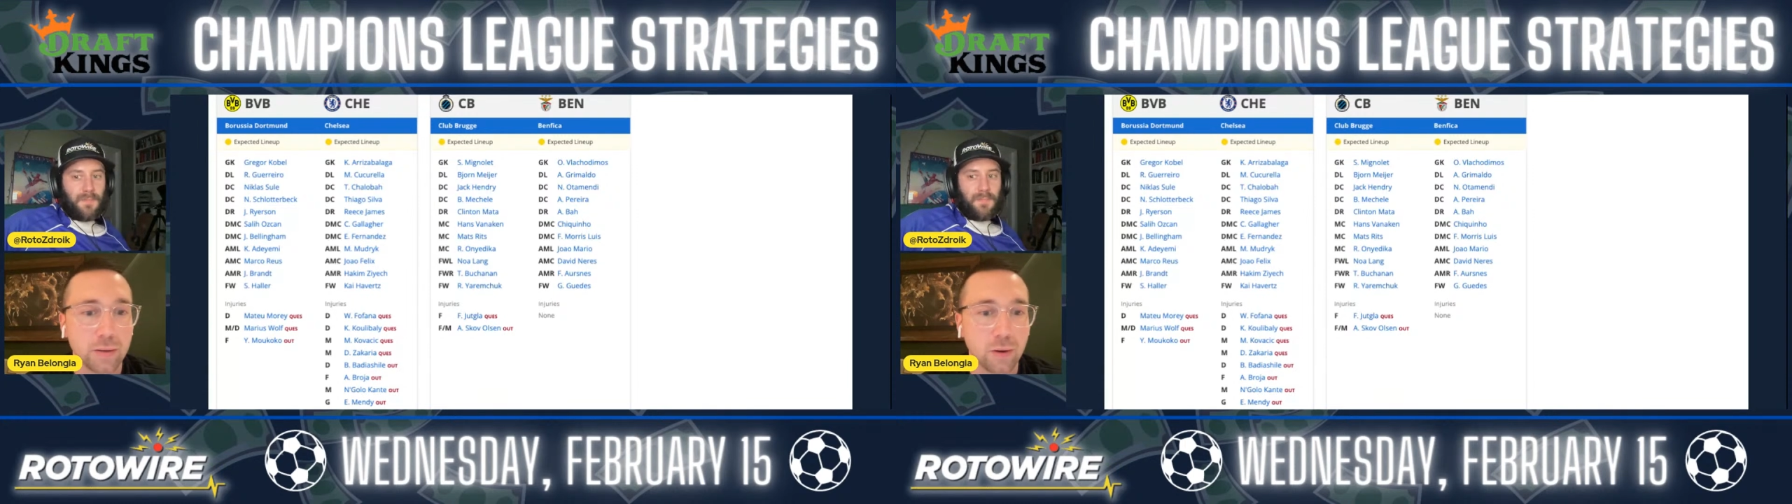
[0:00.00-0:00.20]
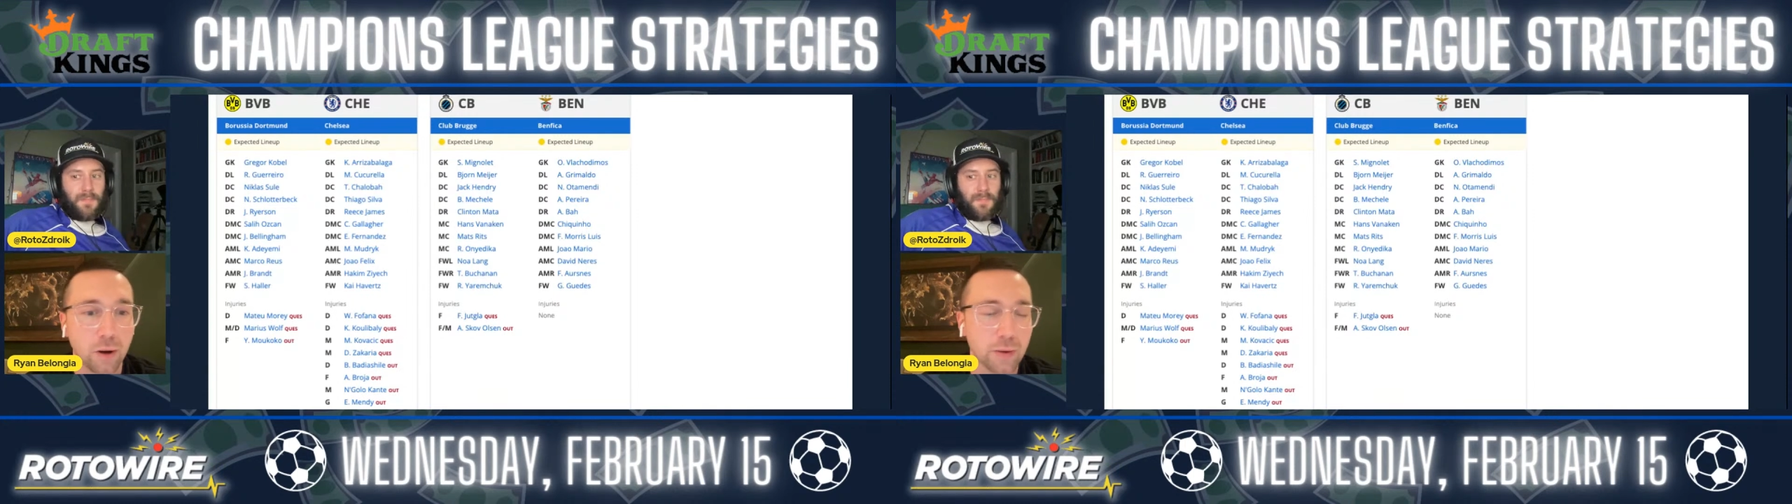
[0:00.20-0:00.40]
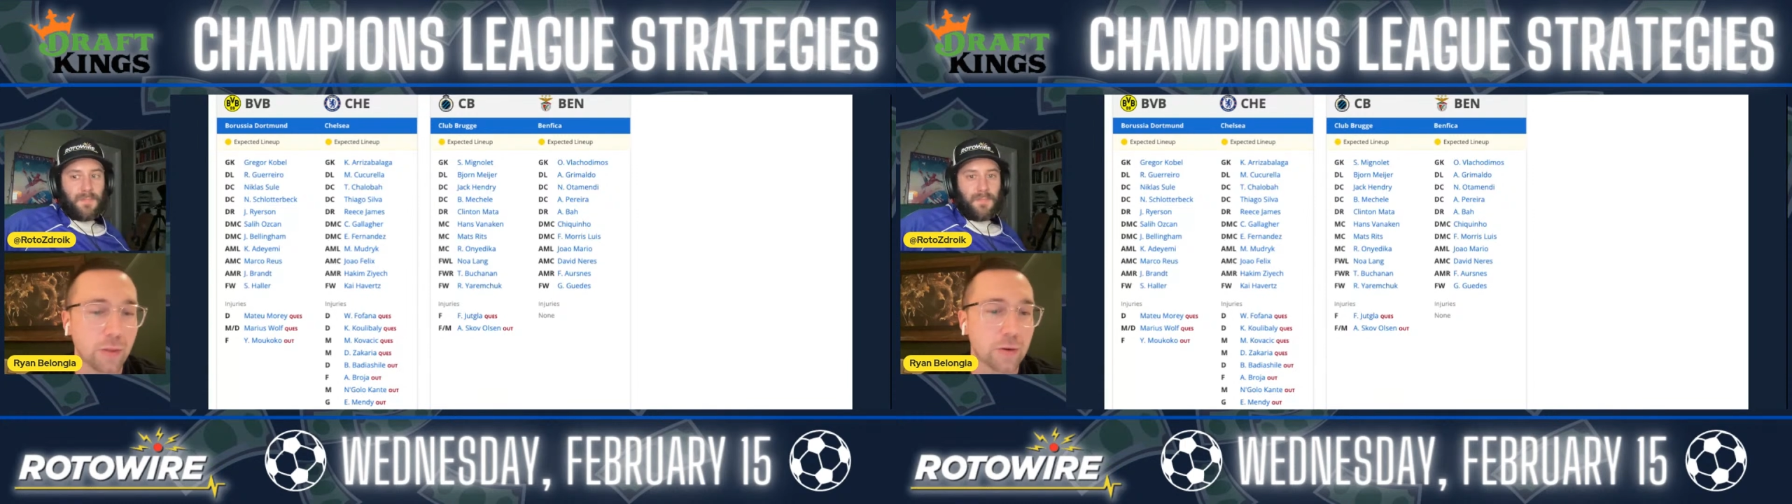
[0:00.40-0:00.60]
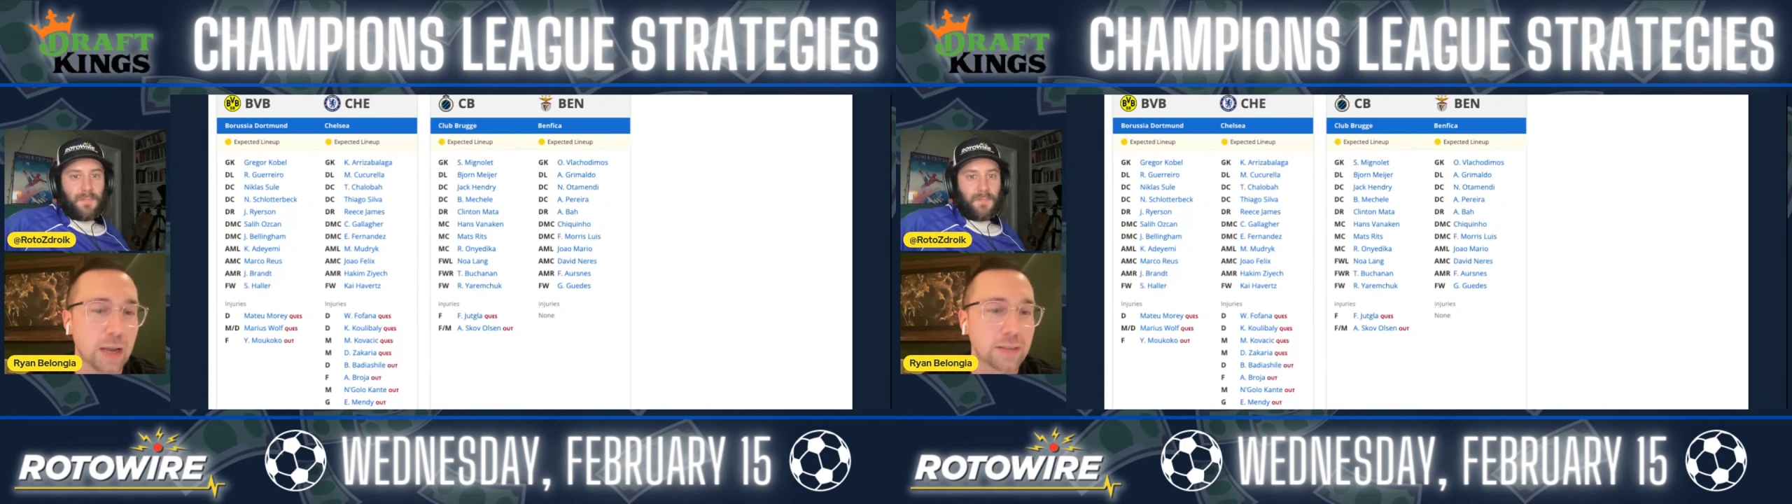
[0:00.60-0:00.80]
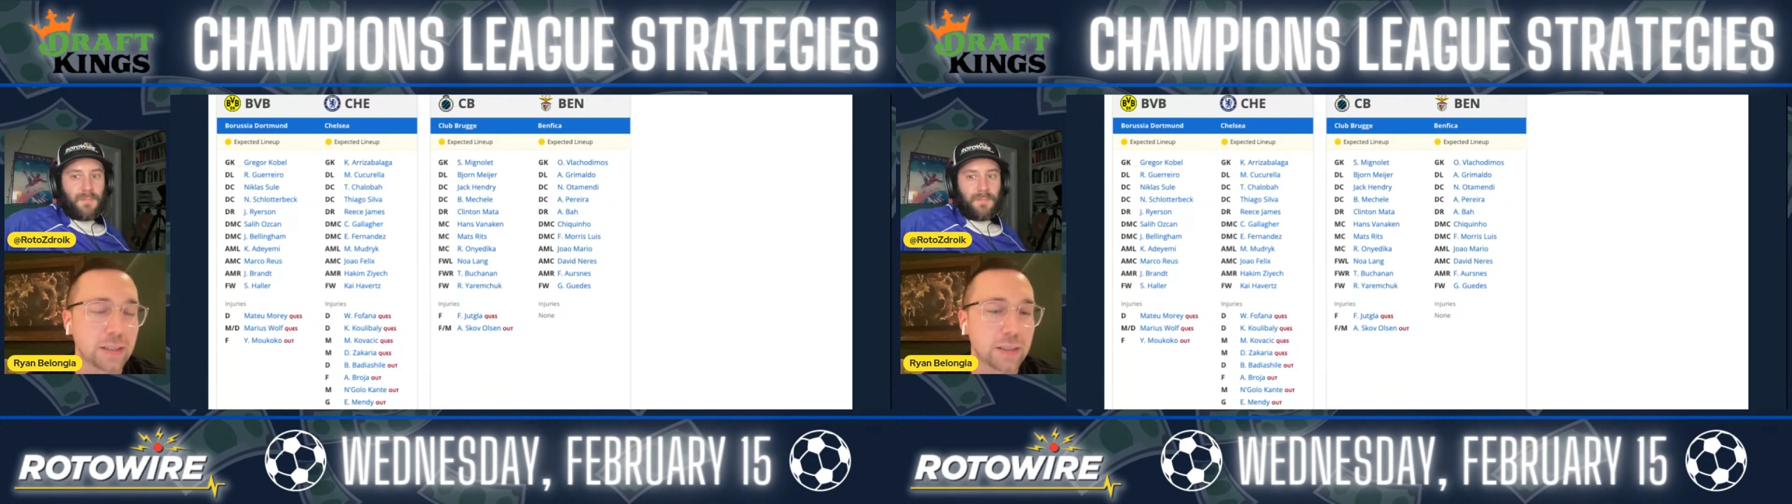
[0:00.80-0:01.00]
All the other
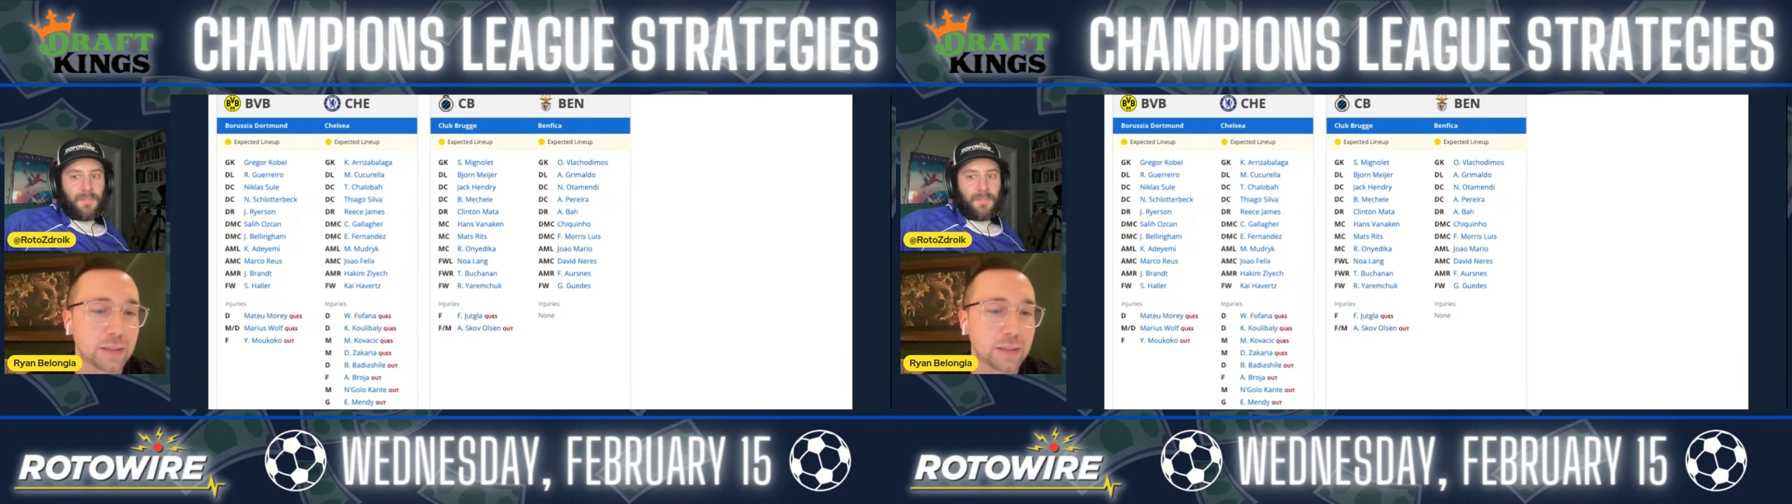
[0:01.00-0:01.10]
guys get